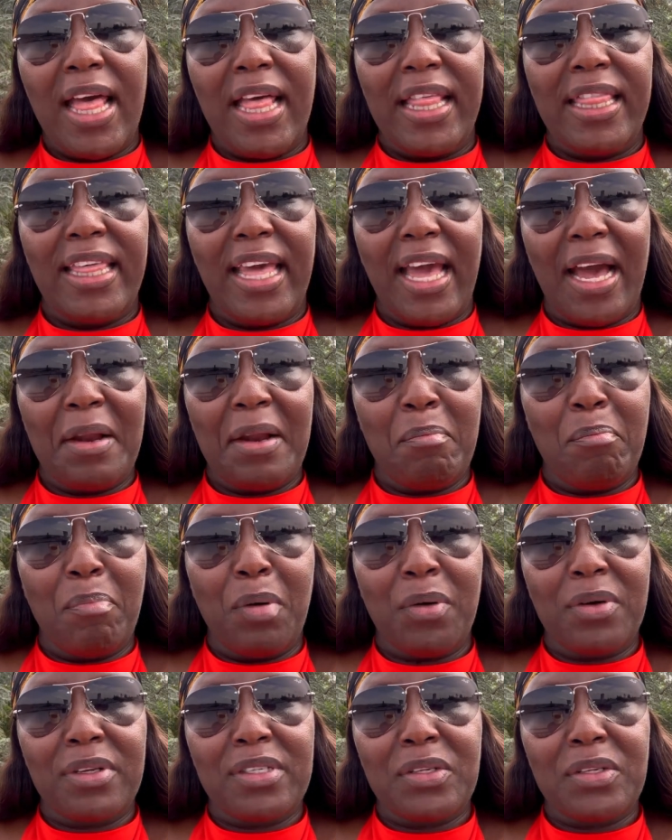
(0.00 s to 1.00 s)
the
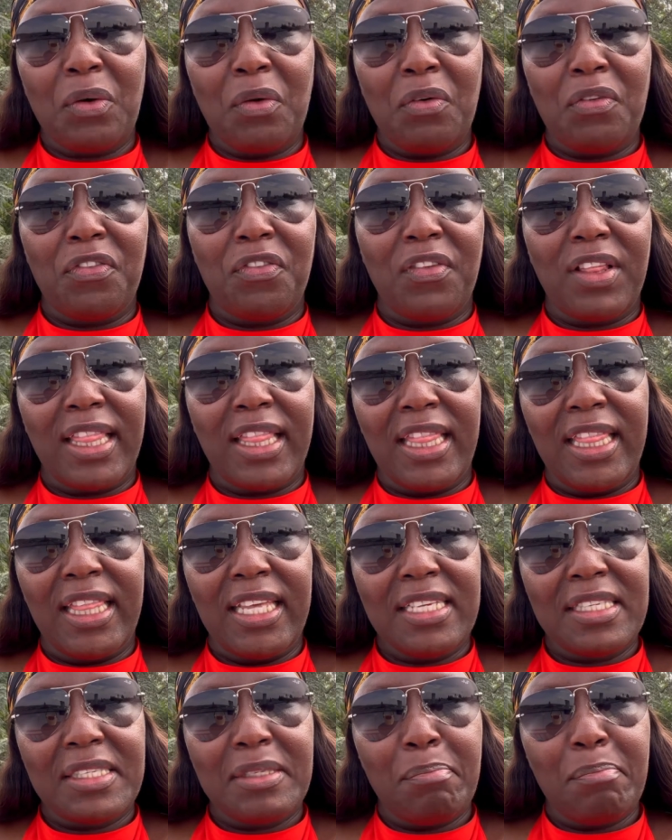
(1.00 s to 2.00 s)
unbox of
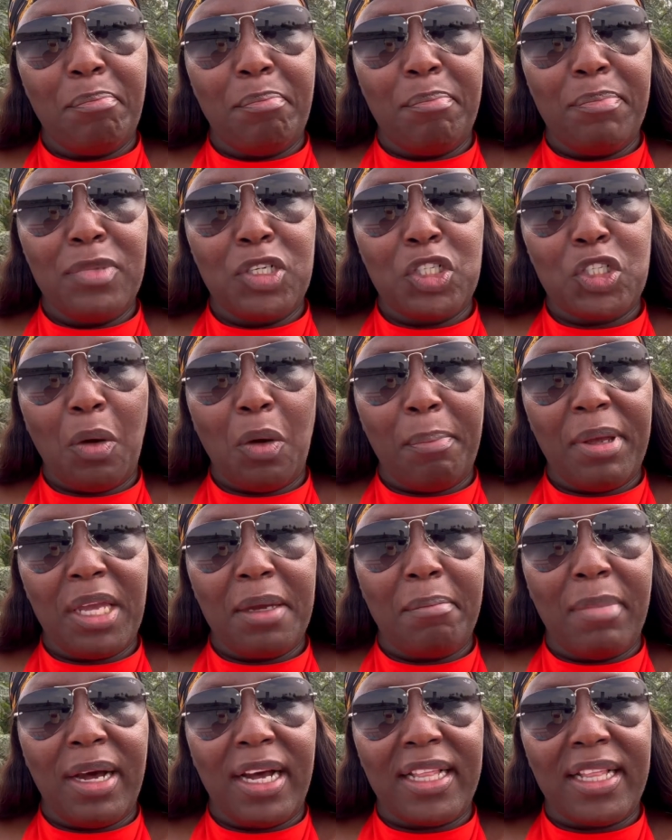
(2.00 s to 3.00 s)
this shopping
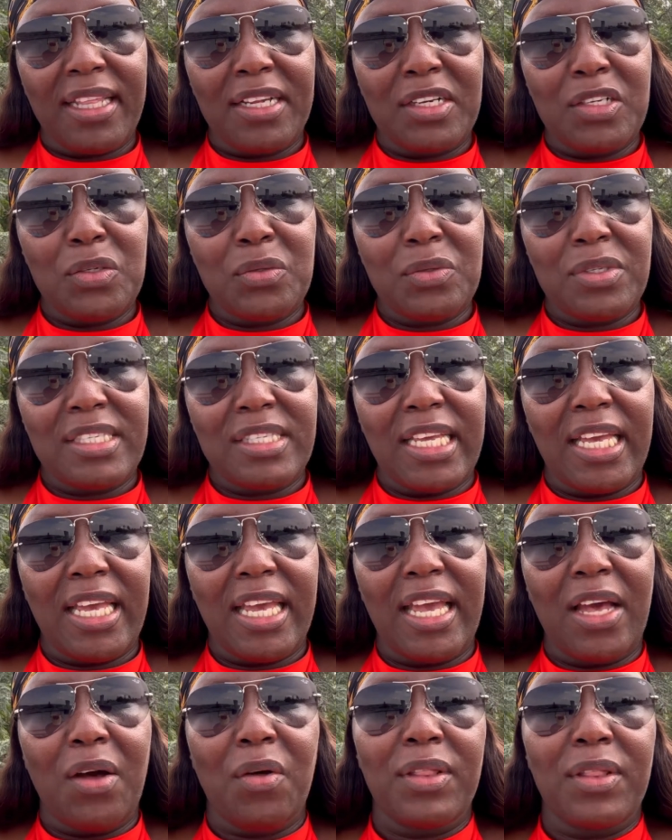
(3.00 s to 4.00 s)
bag that you see
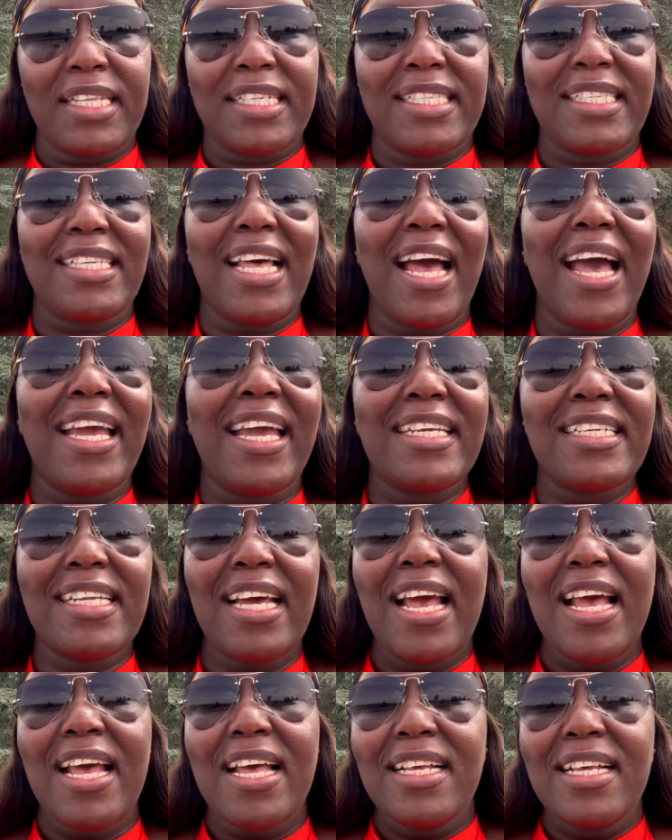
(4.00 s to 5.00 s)
here on the side.
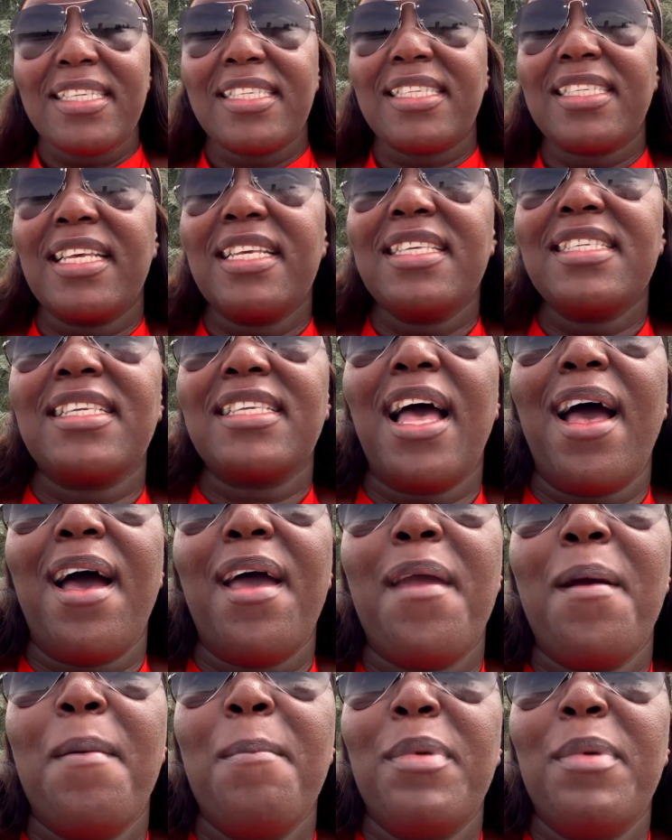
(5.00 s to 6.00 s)
Since I
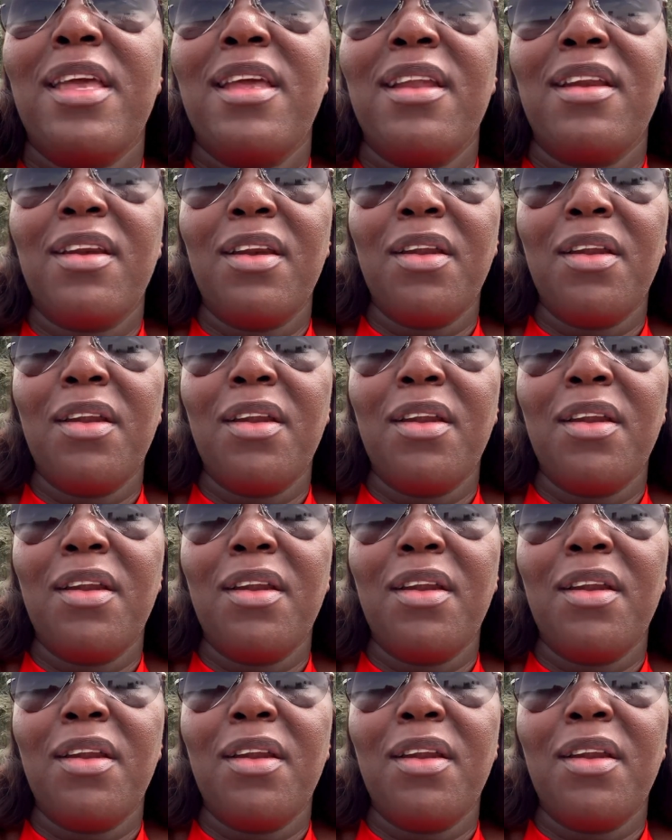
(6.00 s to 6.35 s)
am in